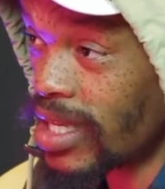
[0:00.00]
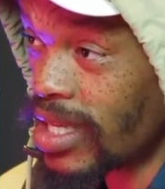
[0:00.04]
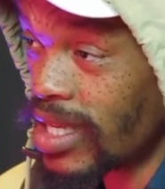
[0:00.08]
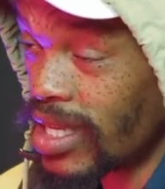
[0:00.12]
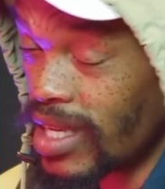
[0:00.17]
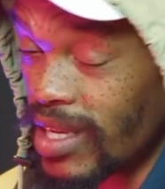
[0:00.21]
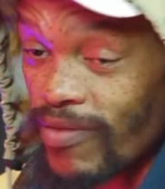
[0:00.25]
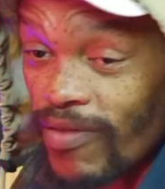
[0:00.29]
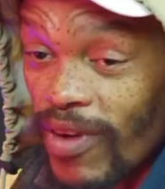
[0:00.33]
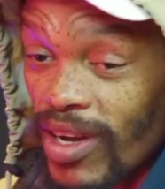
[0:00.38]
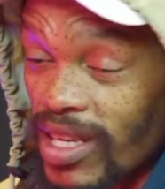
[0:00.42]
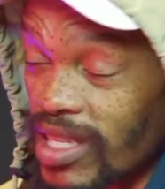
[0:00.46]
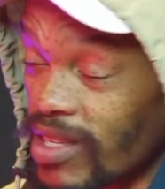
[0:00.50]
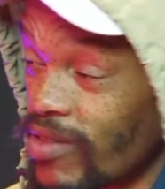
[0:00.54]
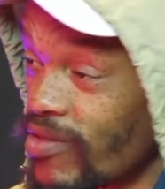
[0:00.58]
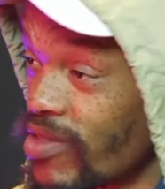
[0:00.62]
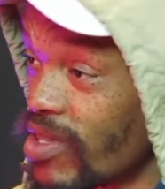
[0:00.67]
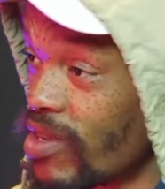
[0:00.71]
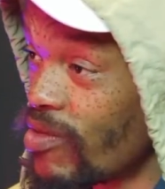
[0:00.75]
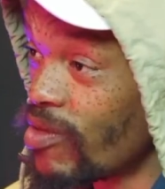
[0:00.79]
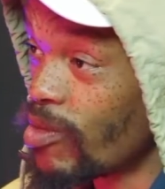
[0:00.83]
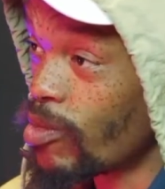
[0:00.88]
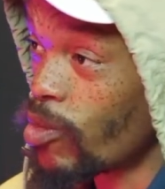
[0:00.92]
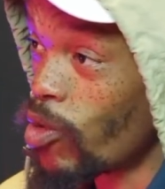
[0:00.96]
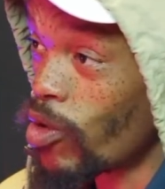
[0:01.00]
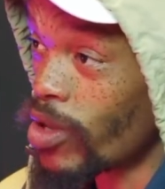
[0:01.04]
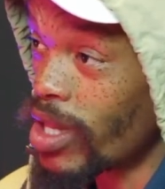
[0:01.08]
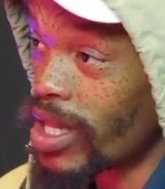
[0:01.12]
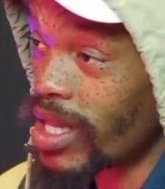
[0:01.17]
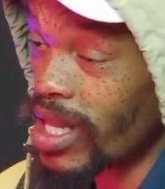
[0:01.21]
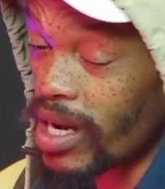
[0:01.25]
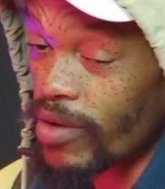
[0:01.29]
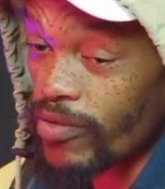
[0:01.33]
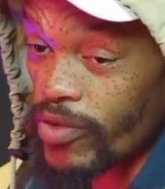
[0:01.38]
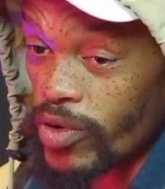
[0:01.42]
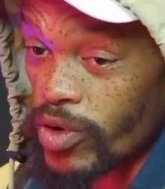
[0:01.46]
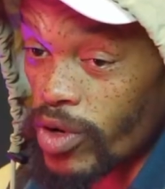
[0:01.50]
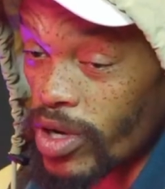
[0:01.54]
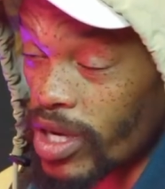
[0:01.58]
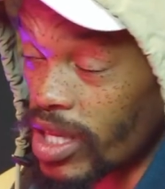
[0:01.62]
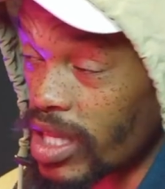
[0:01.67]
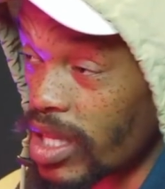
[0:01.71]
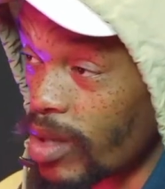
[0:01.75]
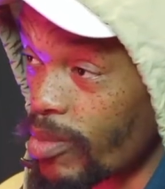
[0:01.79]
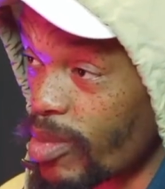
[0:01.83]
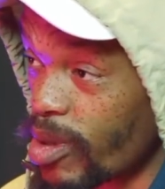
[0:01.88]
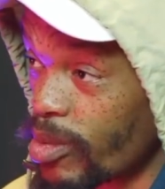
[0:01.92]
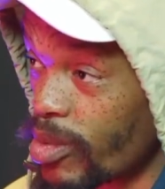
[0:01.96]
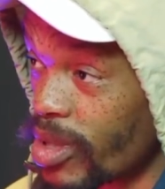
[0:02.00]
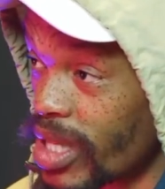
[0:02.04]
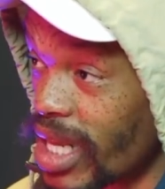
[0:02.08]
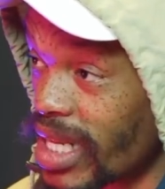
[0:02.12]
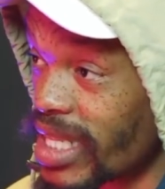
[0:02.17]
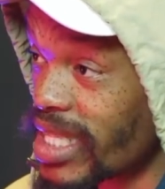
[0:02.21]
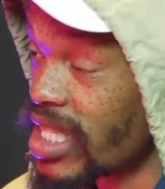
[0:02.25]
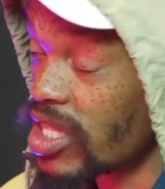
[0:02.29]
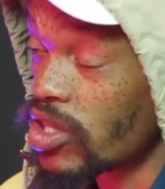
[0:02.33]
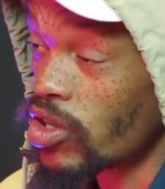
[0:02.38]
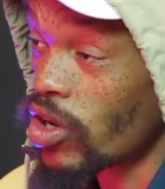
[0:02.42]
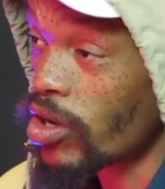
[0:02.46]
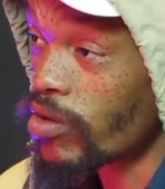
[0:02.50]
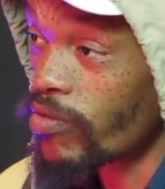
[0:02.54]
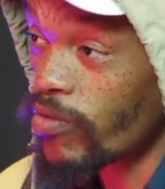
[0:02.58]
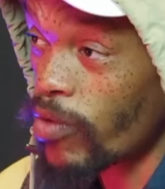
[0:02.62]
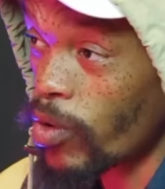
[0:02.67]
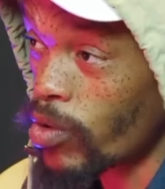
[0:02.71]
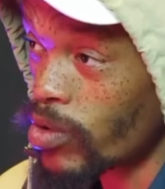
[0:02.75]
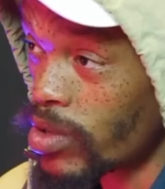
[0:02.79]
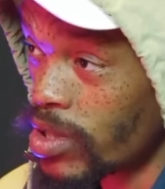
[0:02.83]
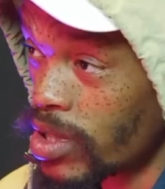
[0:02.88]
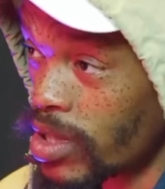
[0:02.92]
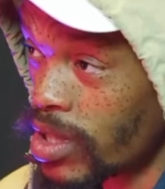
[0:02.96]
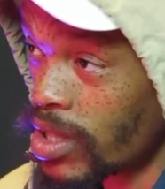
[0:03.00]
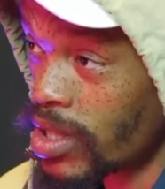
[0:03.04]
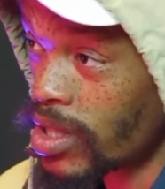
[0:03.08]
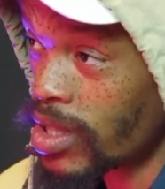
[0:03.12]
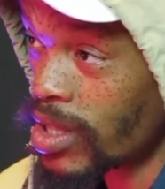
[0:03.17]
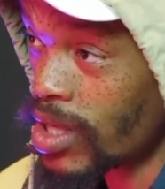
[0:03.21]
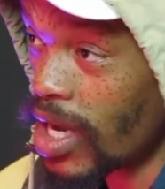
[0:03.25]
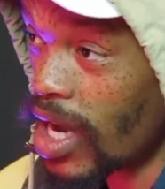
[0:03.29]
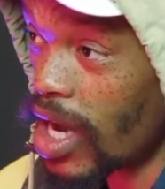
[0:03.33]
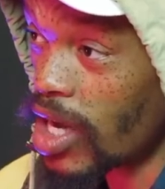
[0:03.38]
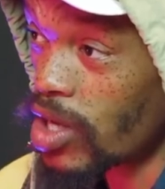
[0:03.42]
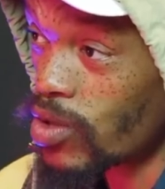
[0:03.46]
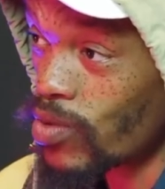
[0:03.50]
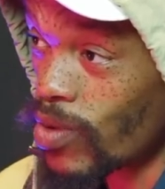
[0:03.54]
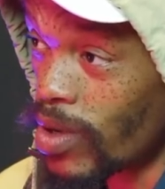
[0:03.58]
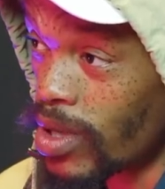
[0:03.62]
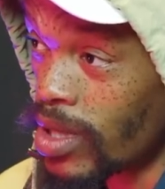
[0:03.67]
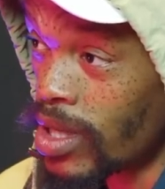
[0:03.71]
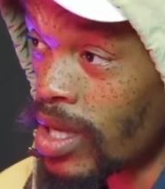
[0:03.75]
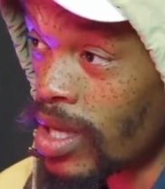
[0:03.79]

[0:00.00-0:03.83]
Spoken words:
In fact, it's even more than that if you look at the people that did not vote as well,